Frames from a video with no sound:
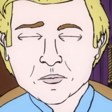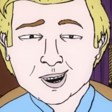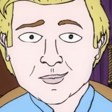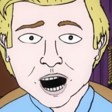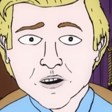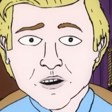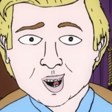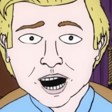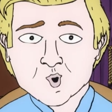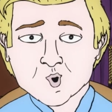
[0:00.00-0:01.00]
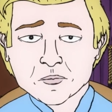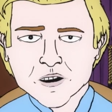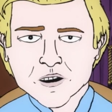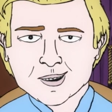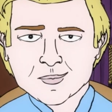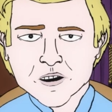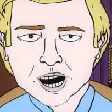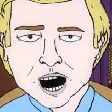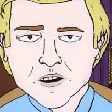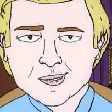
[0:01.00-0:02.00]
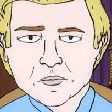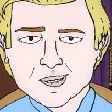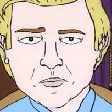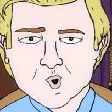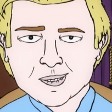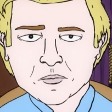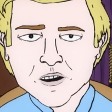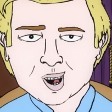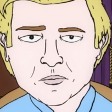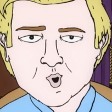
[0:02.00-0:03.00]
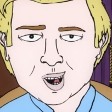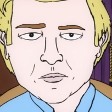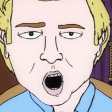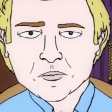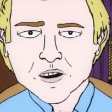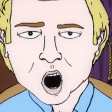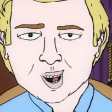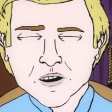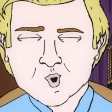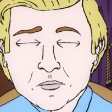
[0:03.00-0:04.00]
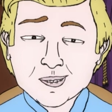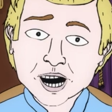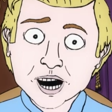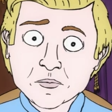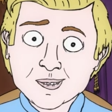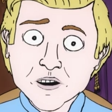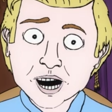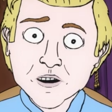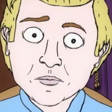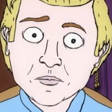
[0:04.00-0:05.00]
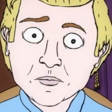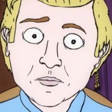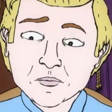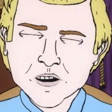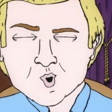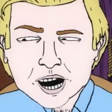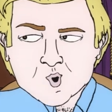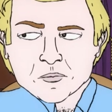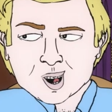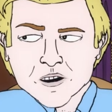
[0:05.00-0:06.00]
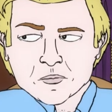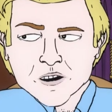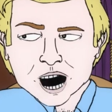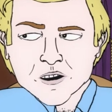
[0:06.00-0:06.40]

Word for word: I keep telling you, it isn't an effective form of birth control to shoot it all over your face every time. But you just won't listen to me.